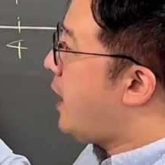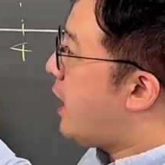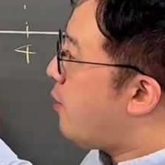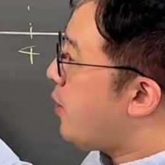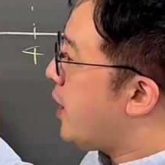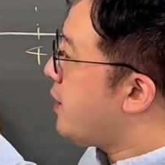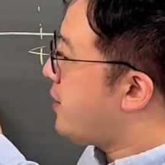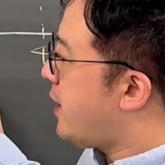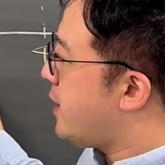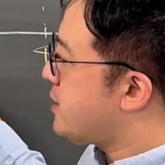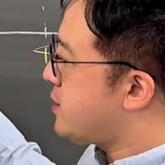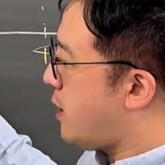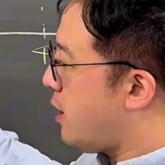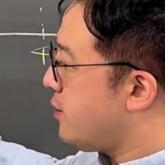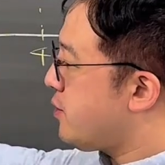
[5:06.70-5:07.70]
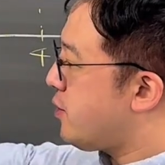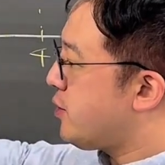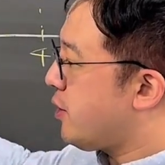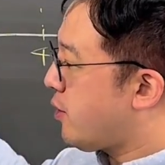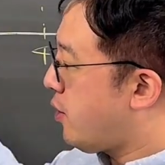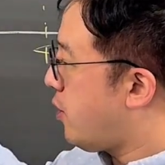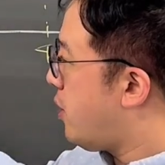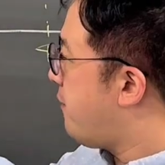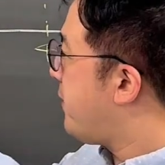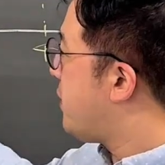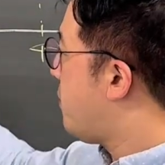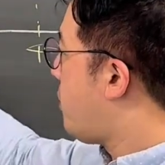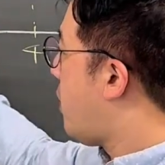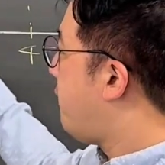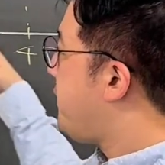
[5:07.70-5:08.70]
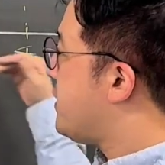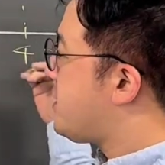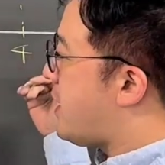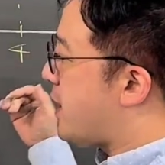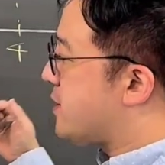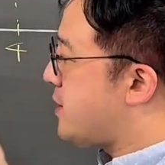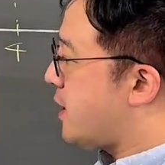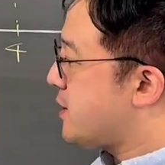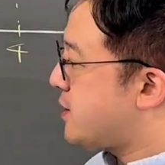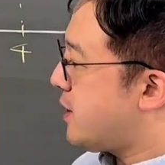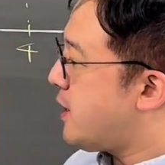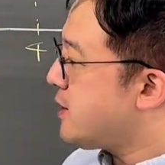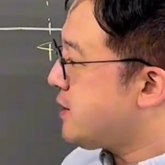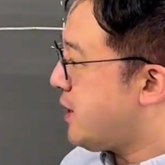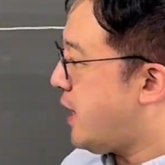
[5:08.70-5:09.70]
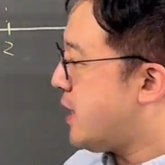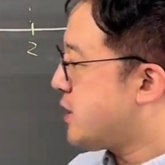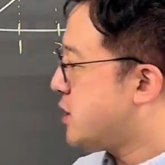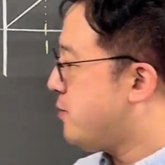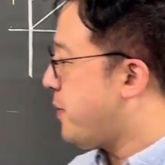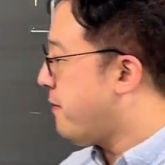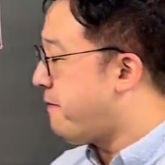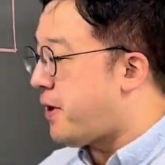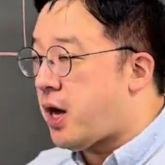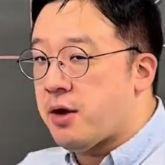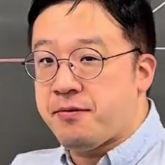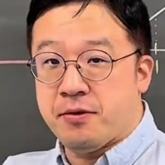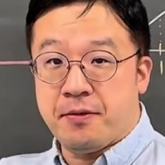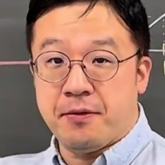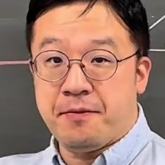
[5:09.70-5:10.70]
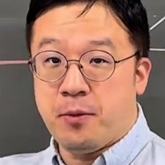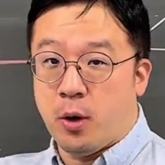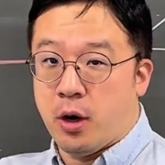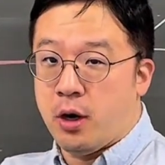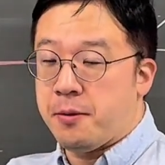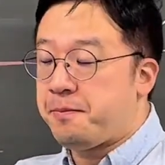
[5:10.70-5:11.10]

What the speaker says: area that is under the curve and above this x-axis has to be 5 over 4.